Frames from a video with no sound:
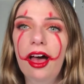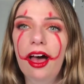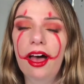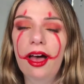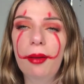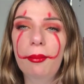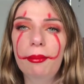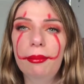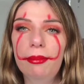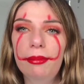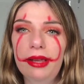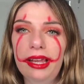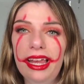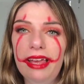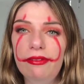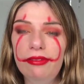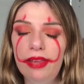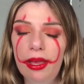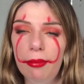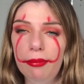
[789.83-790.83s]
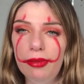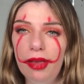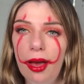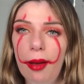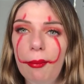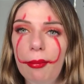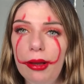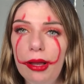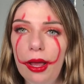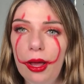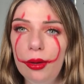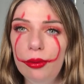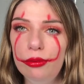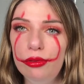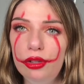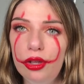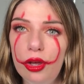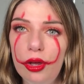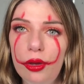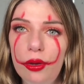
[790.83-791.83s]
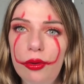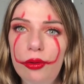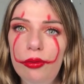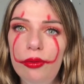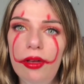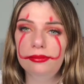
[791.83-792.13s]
leave them down below too.